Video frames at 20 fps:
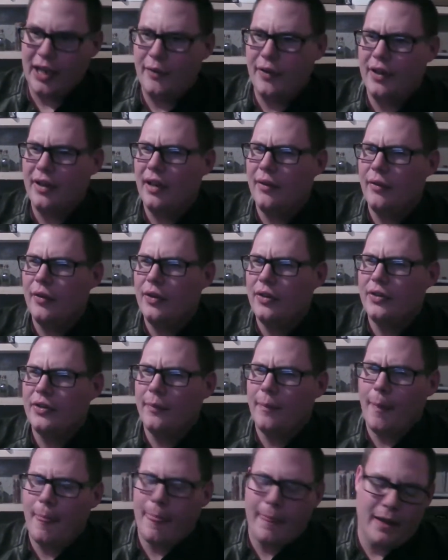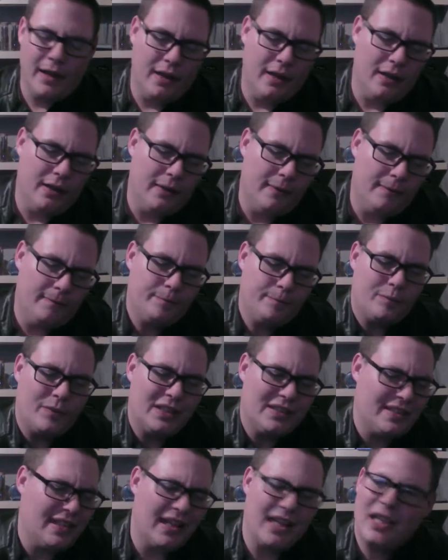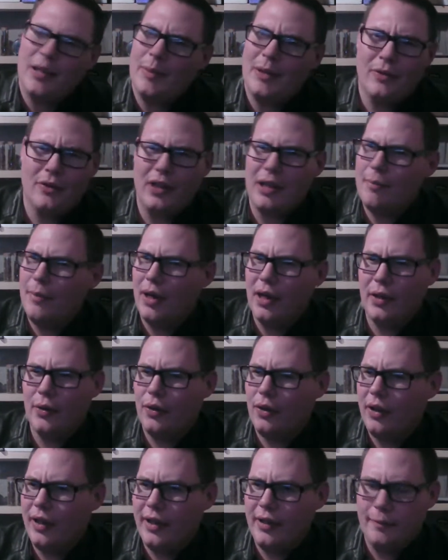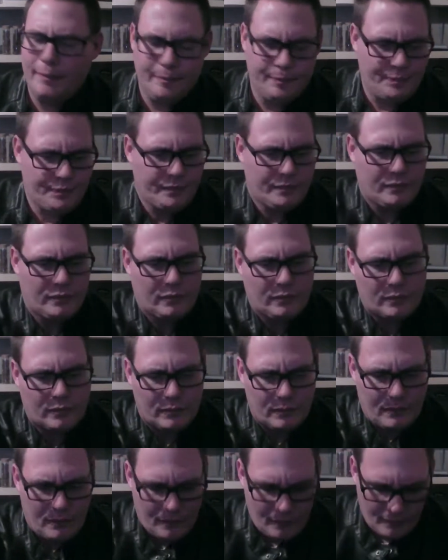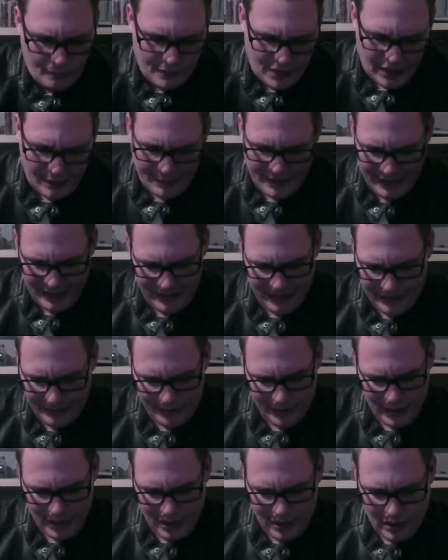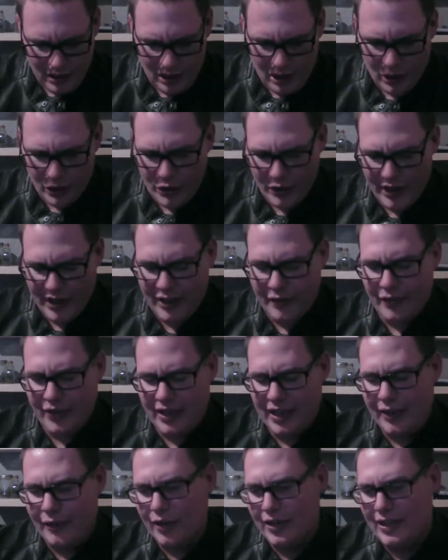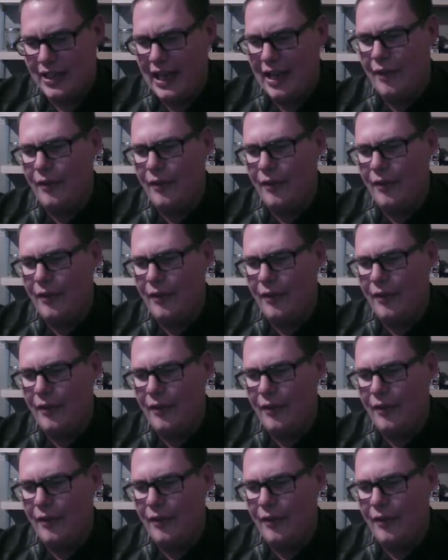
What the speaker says: endeavors. It's not going to be really money related. I mean, all creative endeavors have